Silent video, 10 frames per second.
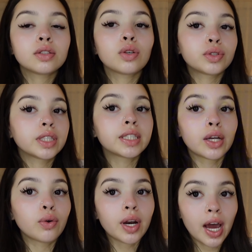So since
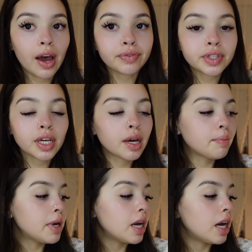I don't have
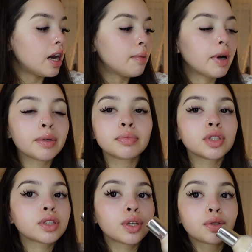some, I'm
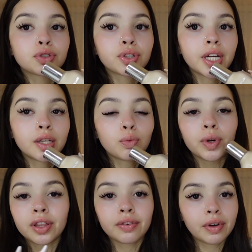just gonna go straight in
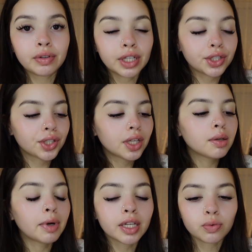with the
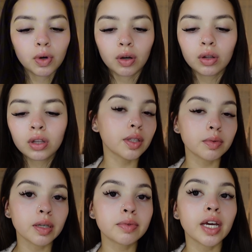foundation, might as well.
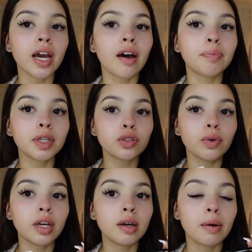Sometimes I have been
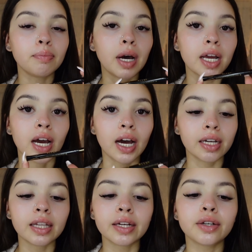doing my
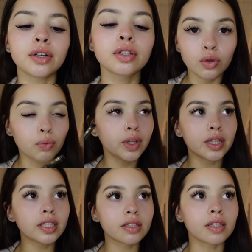eyeliner. So with
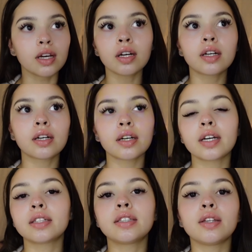this look,
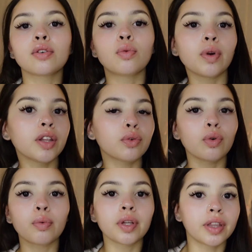it's either with
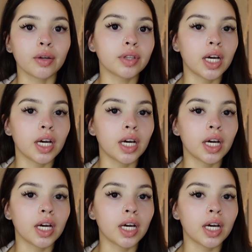or without the